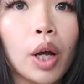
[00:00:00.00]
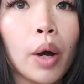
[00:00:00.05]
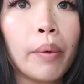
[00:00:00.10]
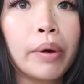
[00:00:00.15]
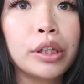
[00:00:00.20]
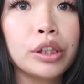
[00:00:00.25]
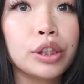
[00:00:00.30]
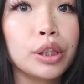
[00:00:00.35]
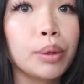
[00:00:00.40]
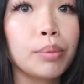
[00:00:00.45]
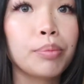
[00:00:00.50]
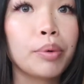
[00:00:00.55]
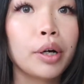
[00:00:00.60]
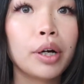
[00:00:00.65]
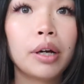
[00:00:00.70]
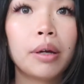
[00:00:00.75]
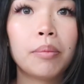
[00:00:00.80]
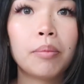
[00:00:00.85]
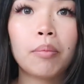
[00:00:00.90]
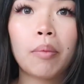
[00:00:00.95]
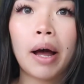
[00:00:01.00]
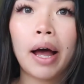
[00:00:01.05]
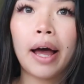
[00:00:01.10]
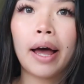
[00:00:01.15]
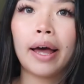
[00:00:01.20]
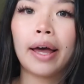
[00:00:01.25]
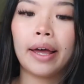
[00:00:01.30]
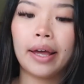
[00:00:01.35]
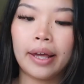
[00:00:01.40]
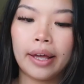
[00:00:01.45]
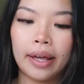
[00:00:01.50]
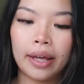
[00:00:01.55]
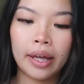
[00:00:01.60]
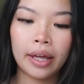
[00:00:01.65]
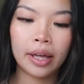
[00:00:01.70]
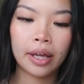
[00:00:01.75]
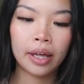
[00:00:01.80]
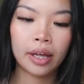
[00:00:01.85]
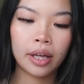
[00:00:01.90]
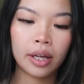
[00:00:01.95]
going to put
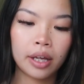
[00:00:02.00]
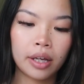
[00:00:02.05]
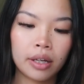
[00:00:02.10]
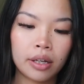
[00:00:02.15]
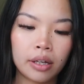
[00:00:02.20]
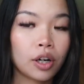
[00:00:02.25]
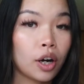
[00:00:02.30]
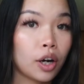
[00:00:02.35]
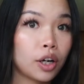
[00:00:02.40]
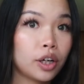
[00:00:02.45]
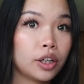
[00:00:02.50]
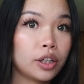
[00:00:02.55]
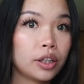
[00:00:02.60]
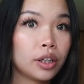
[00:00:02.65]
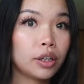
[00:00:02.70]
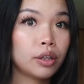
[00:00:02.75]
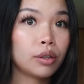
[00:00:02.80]
my card